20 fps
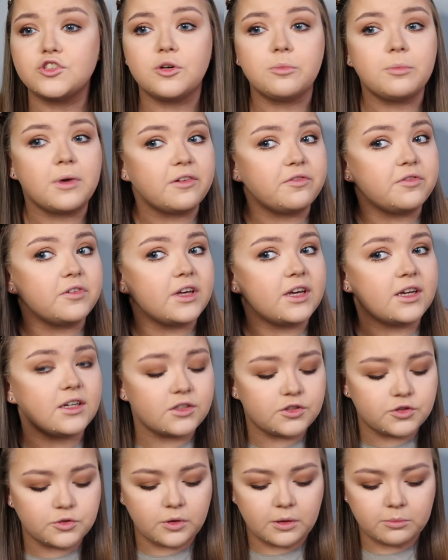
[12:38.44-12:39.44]
up my
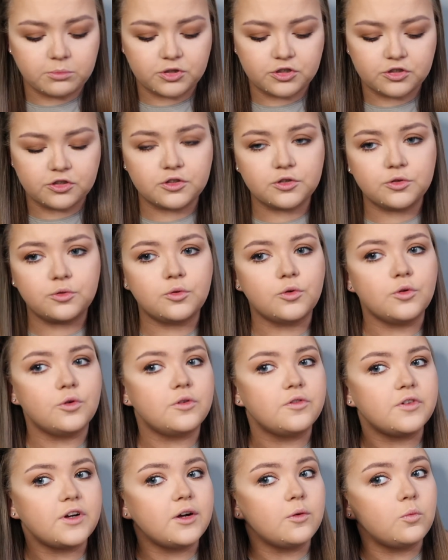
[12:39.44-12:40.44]
face. So I'm just going to go
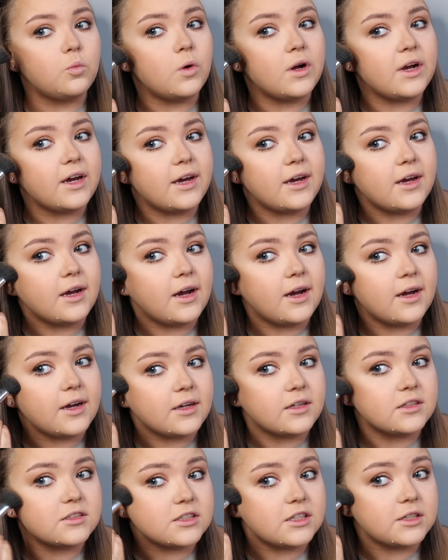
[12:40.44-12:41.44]
over where
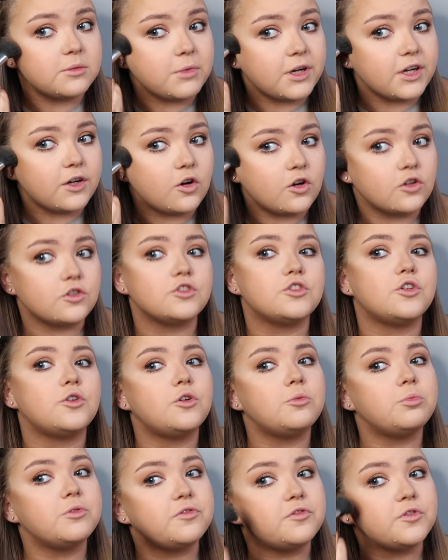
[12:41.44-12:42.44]
I did my
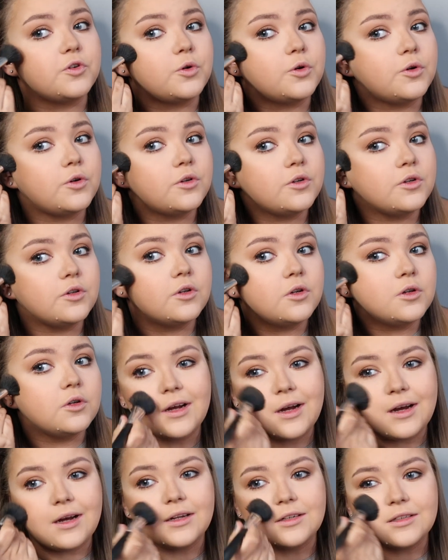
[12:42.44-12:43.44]
contour before,
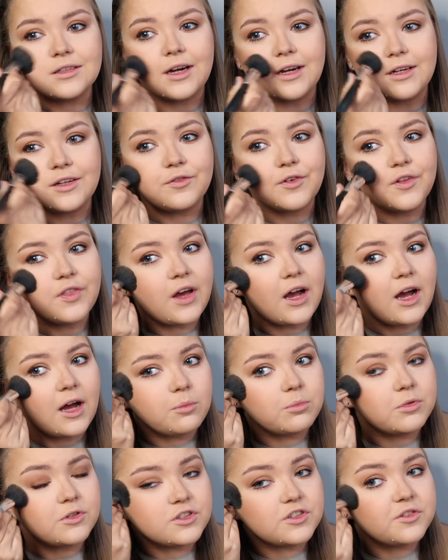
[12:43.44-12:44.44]
and kind of on the
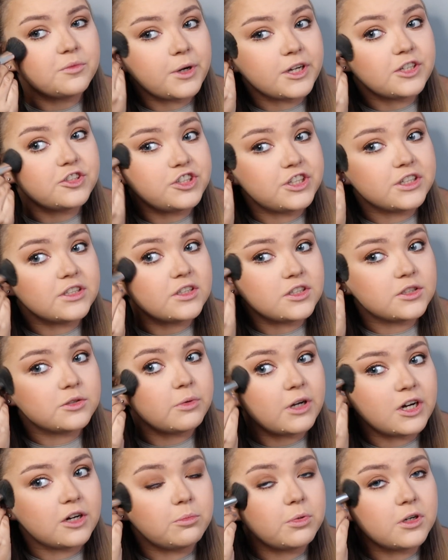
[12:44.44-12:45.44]
apples of my cheeks as
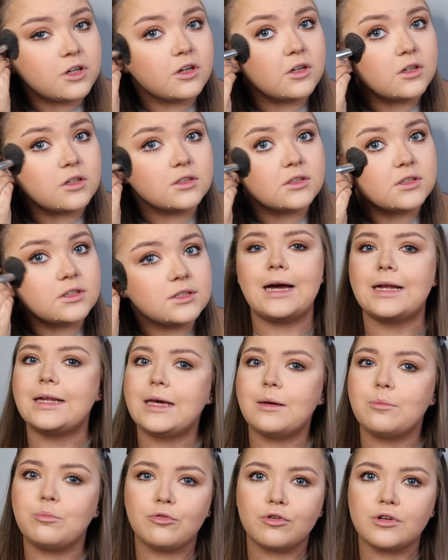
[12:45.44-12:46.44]
well, because I need
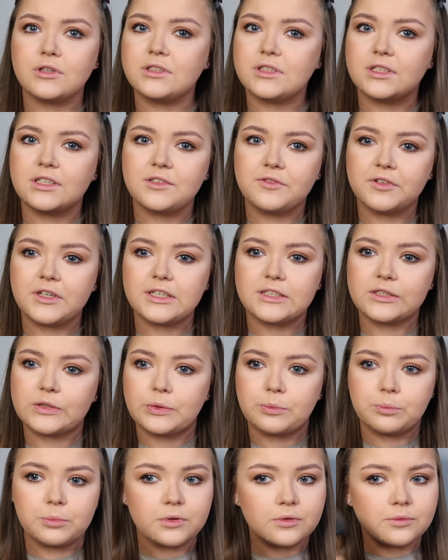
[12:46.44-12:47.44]
to bronze this face
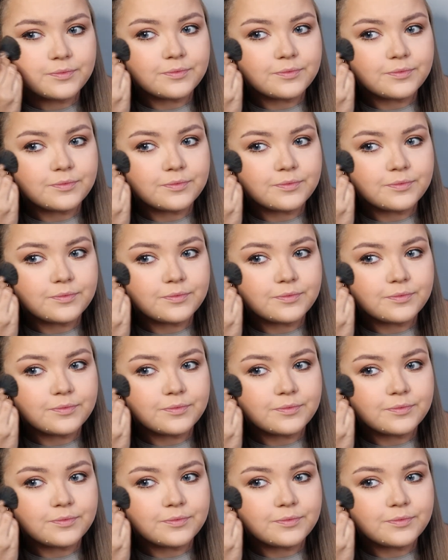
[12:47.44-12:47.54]
up.